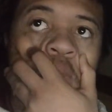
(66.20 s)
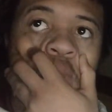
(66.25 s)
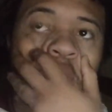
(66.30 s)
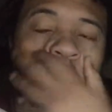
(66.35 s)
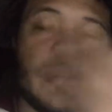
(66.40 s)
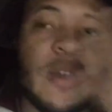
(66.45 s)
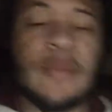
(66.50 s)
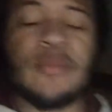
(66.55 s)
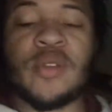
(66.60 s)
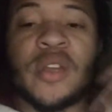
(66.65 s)

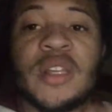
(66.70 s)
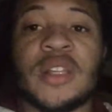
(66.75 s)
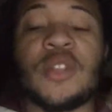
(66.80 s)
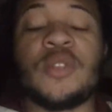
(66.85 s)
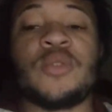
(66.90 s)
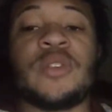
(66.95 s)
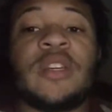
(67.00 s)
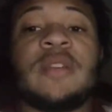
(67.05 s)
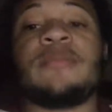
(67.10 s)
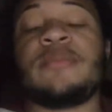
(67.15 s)
we might bring
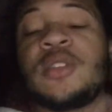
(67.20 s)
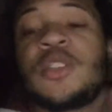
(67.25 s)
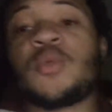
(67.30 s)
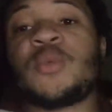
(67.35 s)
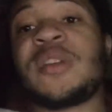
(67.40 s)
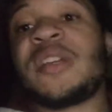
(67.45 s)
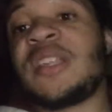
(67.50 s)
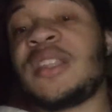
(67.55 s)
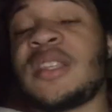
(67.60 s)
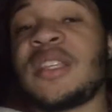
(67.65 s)
little
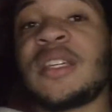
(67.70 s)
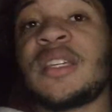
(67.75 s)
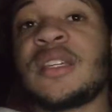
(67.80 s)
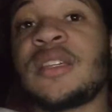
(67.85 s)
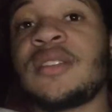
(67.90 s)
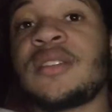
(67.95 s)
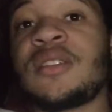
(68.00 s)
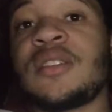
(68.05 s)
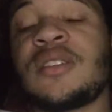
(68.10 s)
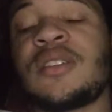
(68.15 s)
in-between
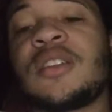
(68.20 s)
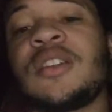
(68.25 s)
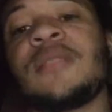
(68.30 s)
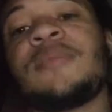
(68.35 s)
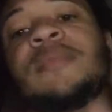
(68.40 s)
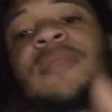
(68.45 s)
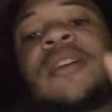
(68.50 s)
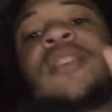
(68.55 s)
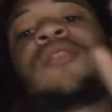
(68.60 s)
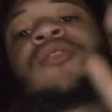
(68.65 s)
things just to
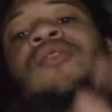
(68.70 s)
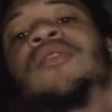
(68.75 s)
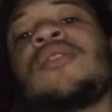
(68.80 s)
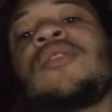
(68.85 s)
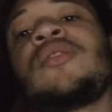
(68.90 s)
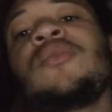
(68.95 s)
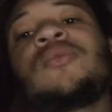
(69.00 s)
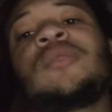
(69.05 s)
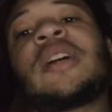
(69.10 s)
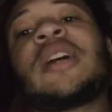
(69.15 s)
update
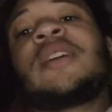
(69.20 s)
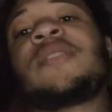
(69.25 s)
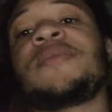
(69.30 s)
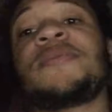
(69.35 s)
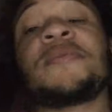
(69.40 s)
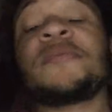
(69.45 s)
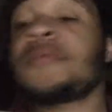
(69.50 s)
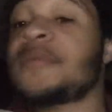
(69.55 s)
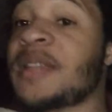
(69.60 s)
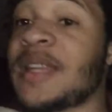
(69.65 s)
y'all on
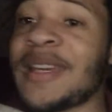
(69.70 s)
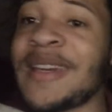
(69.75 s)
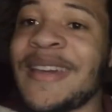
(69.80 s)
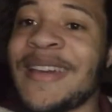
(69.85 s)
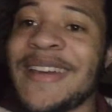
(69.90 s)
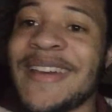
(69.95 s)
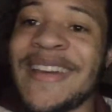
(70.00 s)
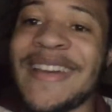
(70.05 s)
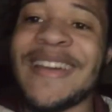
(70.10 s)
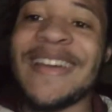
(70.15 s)
life.
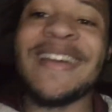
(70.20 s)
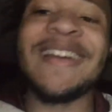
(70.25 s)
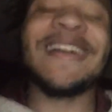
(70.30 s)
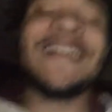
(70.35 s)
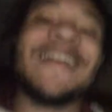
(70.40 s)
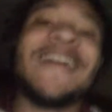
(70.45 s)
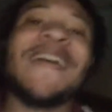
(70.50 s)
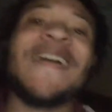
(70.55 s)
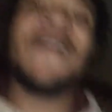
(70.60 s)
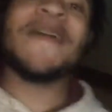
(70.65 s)

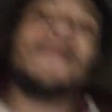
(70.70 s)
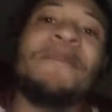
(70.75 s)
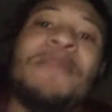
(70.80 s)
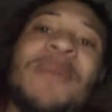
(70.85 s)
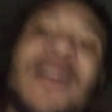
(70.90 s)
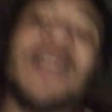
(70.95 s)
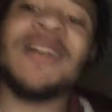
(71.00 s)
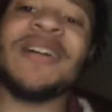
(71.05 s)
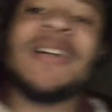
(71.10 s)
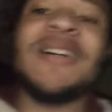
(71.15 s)

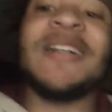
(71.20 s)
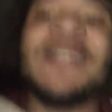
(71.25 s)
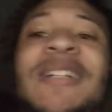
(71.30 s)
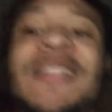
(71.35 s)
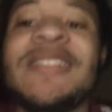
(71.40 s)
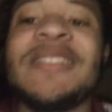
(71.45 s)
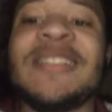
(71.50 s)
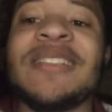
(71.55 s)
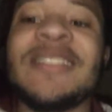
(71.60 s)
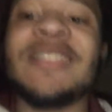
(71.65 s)
But,
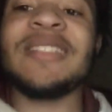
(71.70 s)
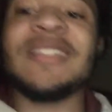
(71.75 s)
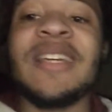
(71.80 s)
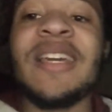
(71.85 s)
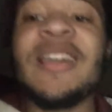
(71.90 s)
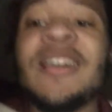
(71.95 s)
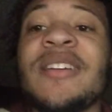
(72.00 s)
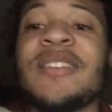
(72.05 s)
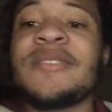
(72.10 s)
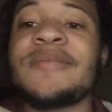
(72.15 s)

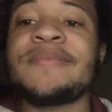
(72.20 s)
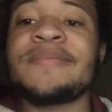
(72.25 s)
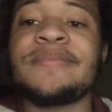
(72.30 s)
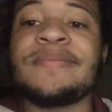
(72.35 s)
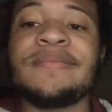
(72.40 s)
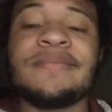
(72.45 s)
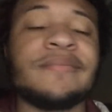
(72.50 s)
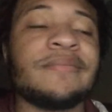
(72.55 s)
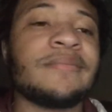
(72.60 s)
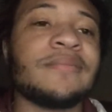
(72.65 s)
yeah.
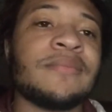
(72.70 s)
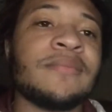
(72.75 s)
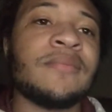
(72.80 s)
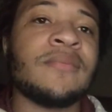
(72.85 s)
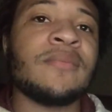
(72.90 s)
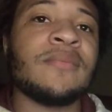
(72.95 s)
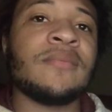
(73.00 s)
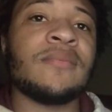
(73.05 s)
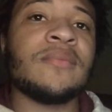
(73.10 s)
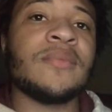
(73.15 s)

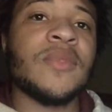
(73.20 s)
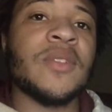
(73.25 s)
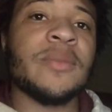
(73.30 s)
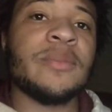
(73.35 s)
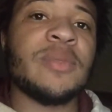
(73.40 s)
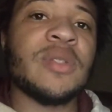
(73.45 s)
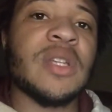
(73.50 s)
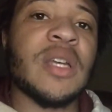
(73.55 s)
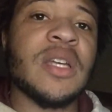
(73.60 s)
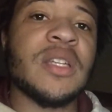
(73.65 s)

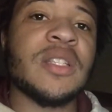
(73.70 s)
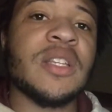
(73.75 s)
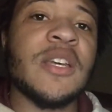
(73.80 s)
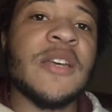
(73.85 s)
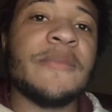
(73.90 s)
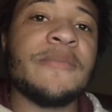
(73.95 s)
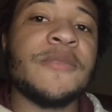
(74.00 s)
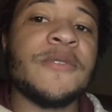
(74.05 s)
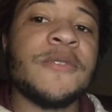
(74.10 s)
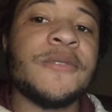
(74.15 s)
Besides
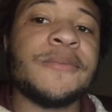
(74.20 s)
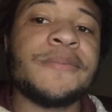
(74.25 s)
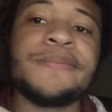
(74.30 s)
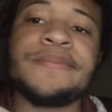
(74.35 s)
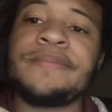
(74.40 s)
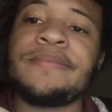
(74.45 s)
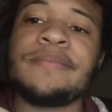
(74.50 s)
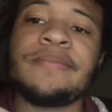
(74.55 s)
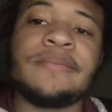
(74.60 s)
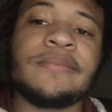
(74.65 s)
that, man,
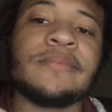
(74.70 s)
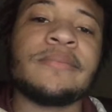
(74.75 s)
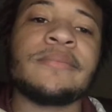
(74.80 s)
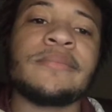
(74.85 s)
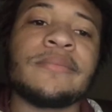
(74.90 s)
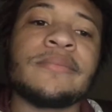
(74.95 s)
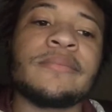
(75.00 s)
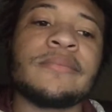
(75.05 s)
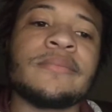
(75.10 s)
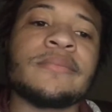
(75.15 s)

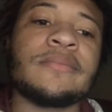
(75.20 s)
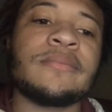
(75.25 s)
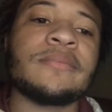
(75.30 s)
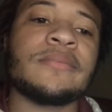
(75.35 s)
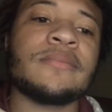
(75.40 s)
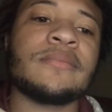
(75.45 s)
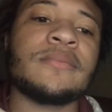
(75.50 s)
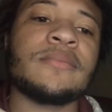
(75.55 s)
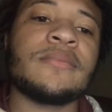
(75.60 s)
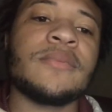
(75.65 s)

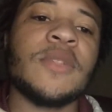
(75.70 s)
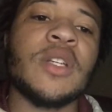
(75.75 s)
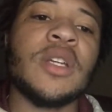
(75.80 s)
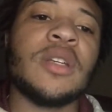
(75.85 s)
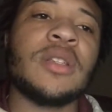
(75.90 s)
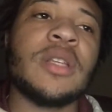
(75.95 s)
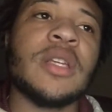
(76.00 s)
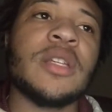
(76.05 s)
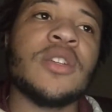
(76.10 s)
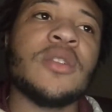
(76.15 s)

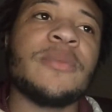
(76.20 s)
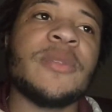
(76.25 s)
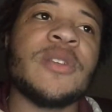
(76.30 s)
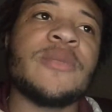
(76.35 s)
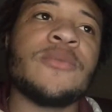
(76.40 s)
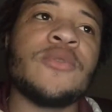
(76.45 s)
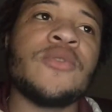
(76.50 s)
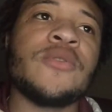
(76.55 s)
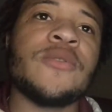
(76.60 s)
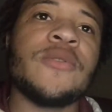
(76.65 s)
everything's going to be
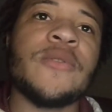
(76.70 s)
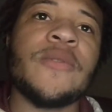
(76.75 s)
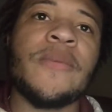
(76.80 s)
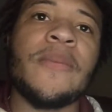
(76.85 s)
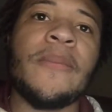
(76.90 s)
smooth.